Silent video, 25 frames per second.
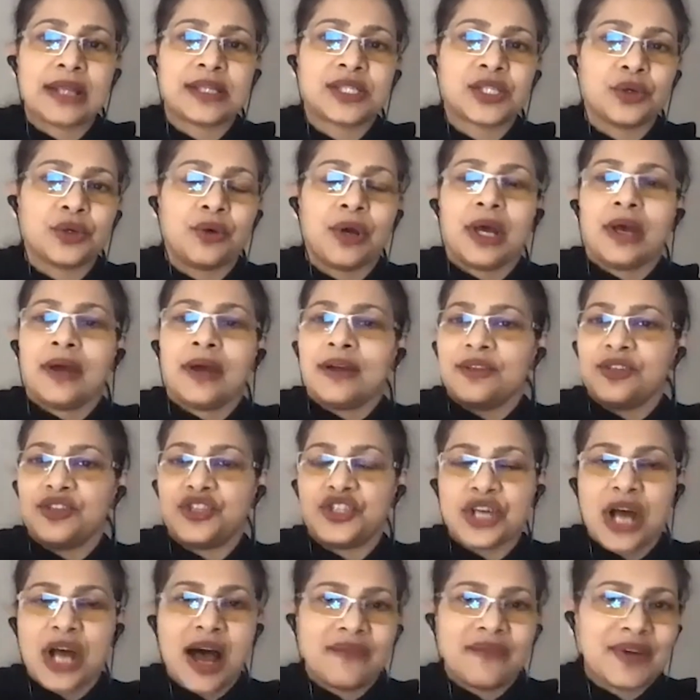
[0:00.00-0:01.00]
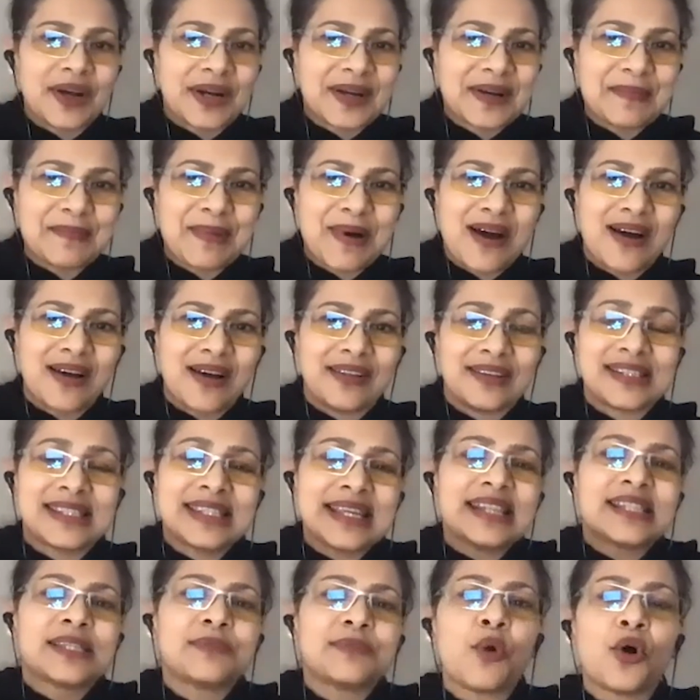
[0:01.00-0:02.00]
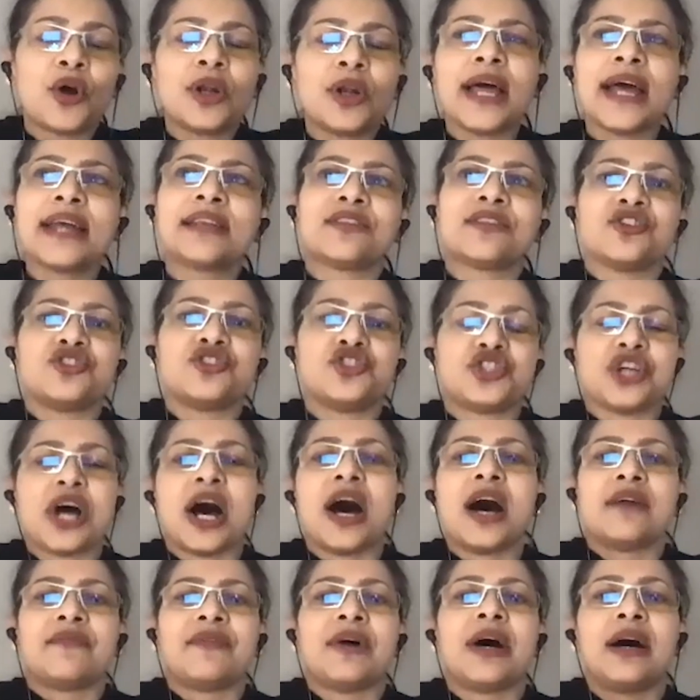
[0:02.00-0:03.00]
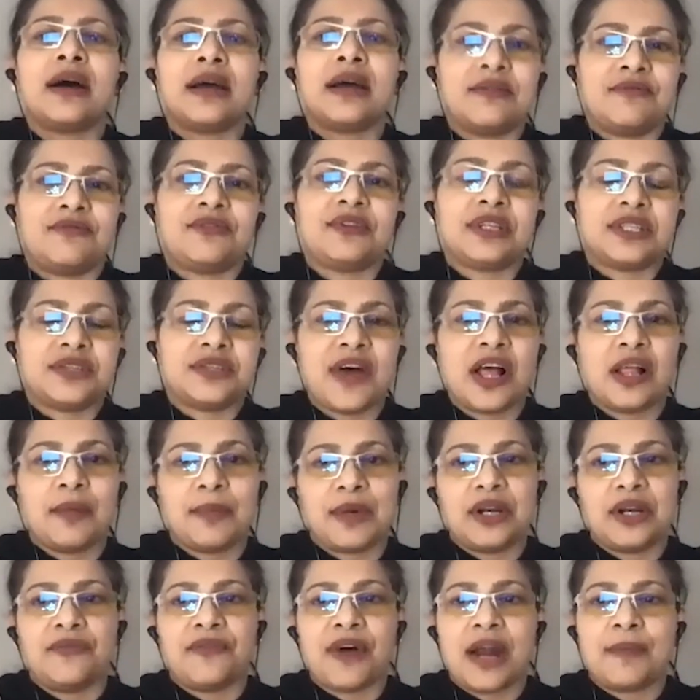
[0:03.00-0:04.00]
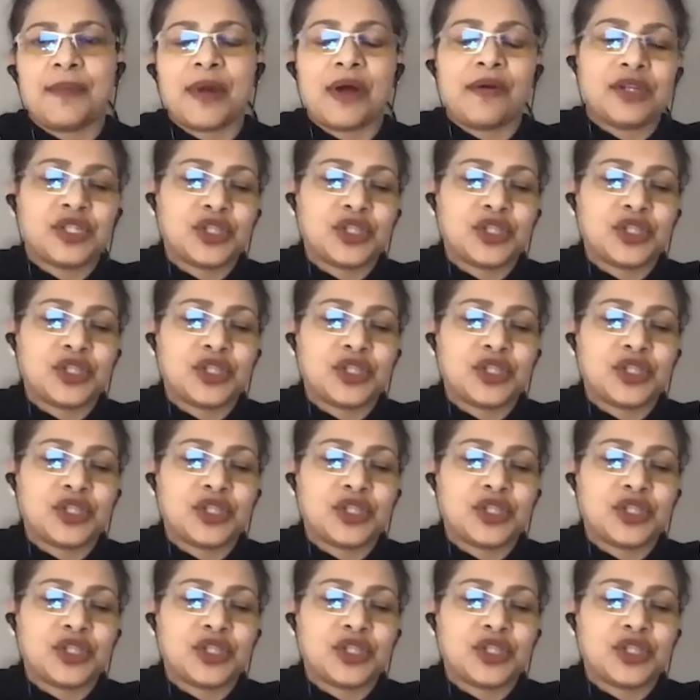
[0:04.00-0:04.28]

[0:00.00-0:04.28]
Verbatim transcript: So Java compile, it's more like the Java development environment.